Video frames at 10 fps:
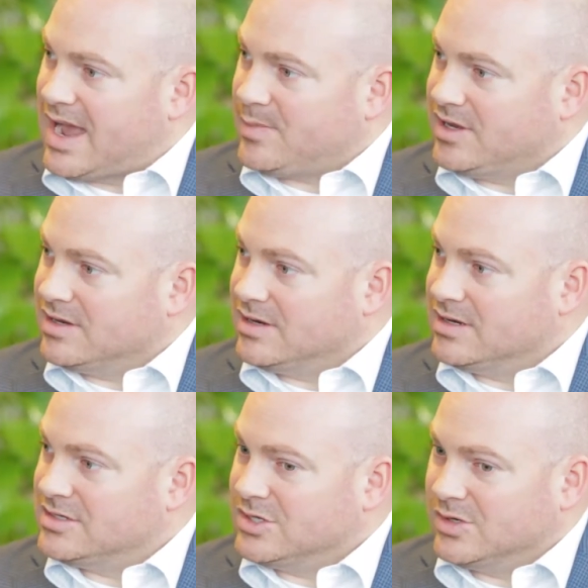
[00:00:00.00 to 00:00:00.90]
Appian
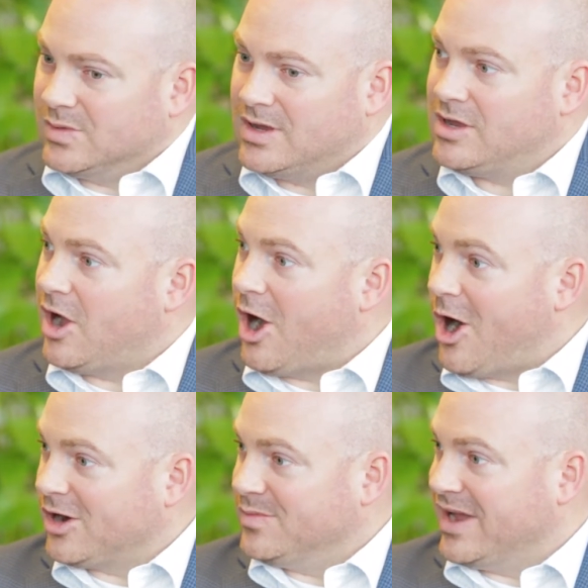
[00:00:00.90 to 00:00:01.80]
to
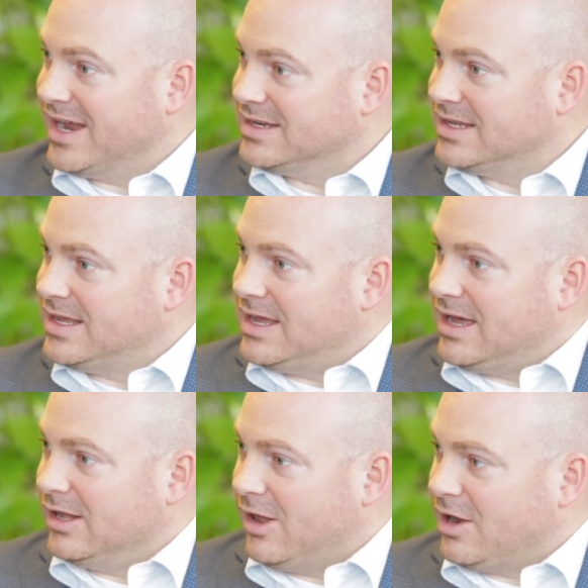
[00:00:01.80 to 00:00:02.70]
automate
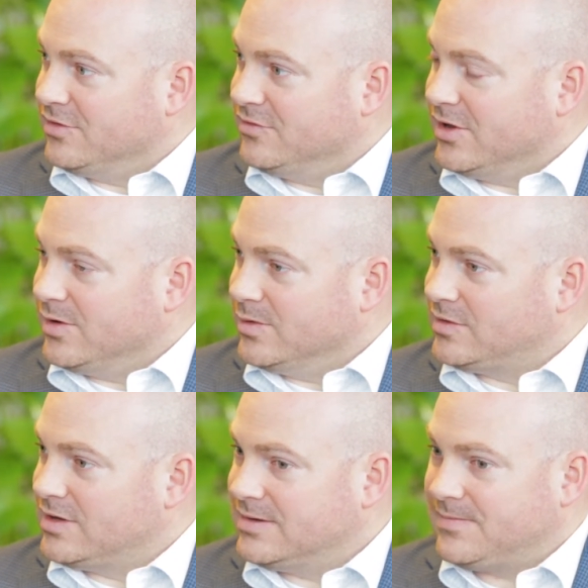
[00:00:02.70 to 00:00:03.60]
a lot of
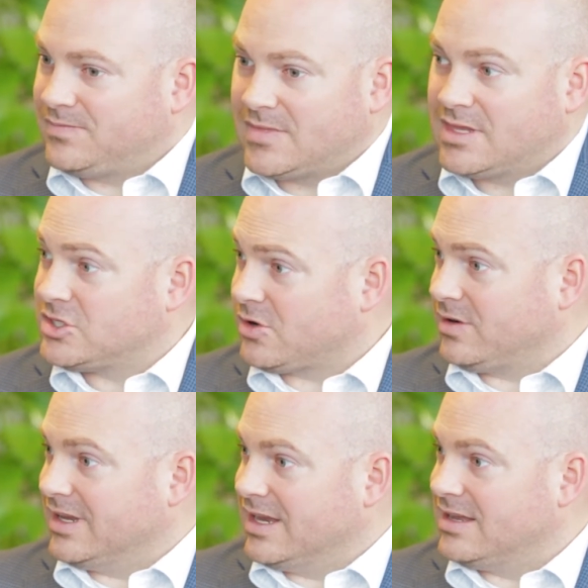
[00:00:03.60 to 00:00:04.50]
those
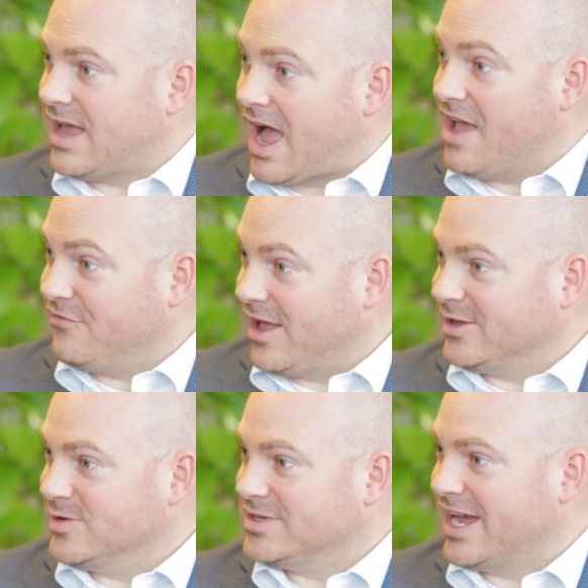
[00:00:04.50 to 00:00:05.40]
certainly high
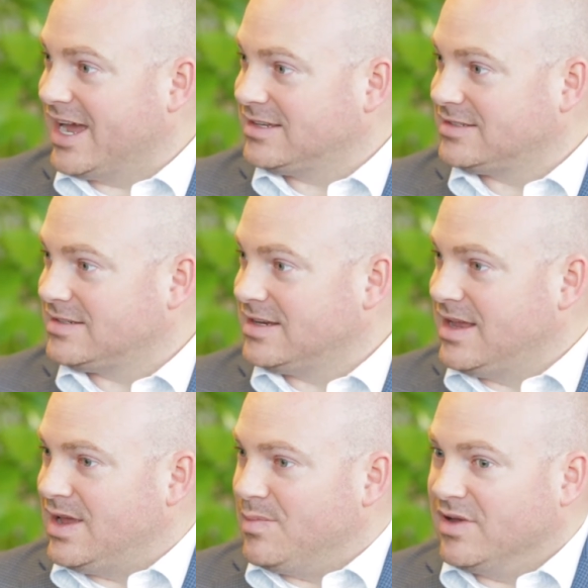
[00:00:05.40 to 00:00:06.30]
value tasks,
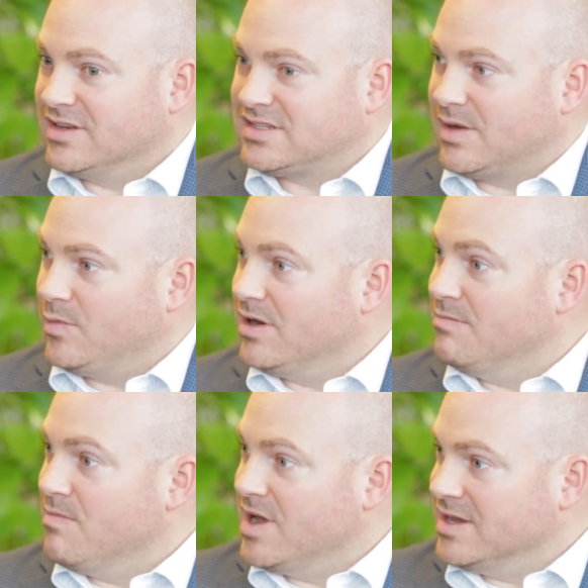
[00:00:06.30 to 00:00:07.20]
but
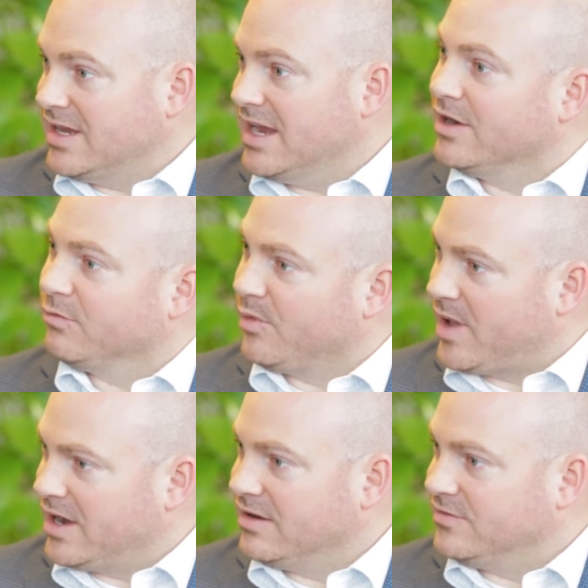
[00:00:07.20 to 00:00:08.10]
somewhat mundane and
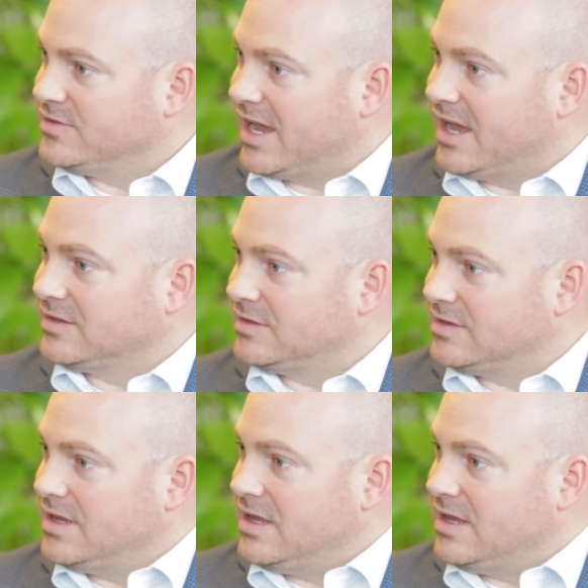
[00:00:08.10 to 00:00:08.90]
repetitive tasks